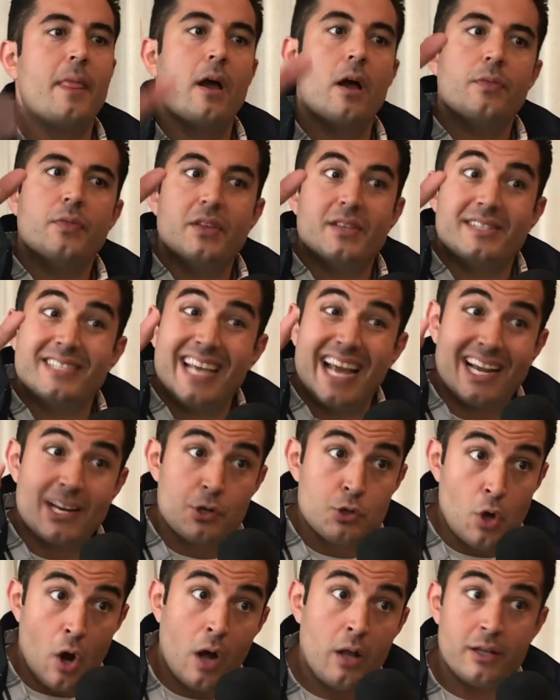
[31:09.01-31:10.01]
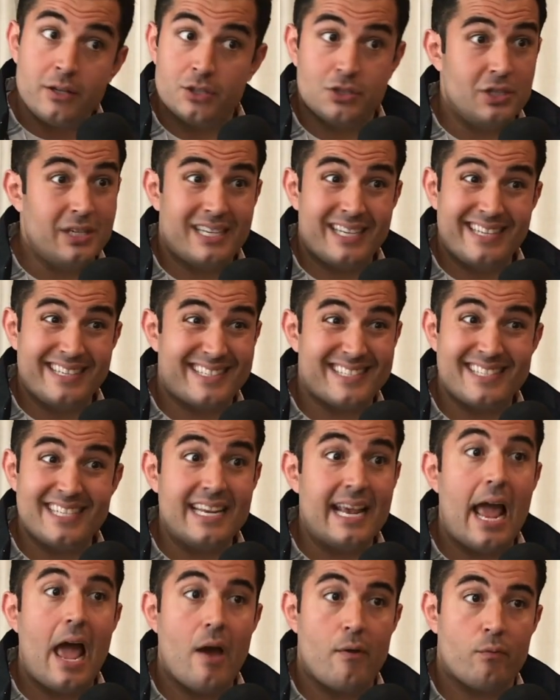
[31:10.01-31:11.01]
The technology can see
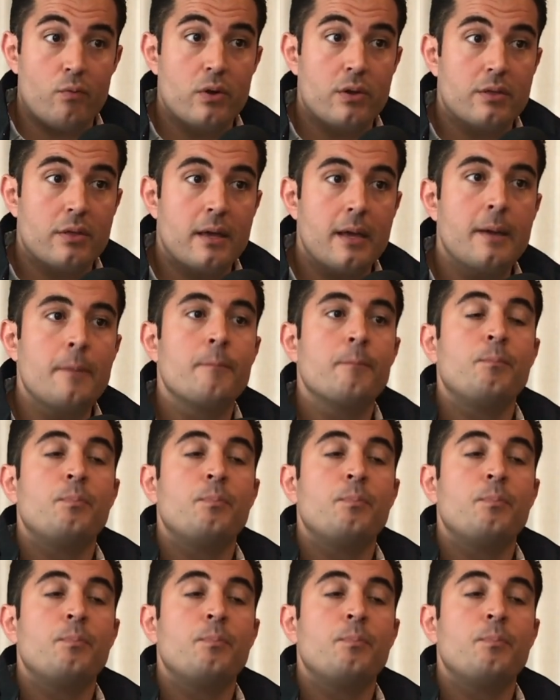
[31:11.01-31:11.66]
everything.